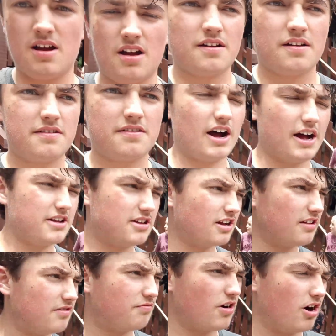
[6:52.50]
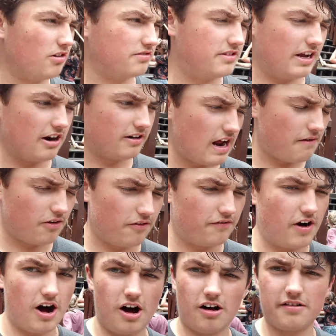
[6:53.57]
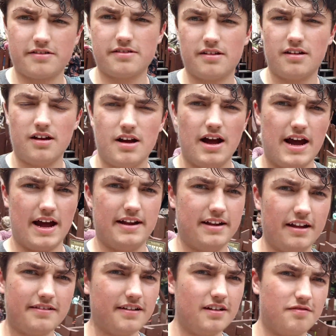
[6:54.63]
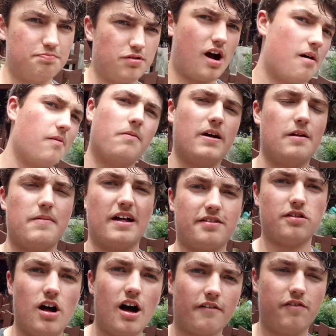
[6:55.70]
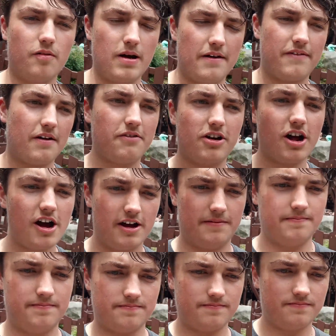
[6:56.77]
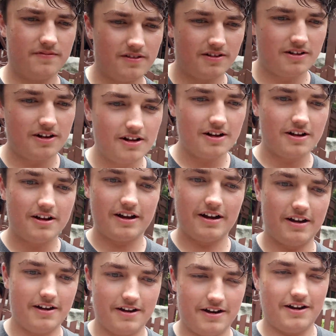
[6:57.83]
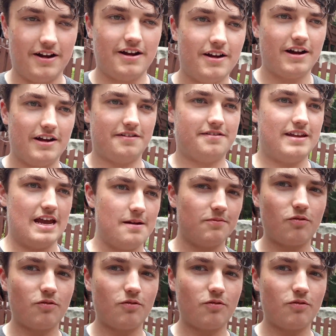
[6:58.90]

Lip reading: So I just rode Daredevil Falls, and this is probably the best log flume I've ever done. It steamed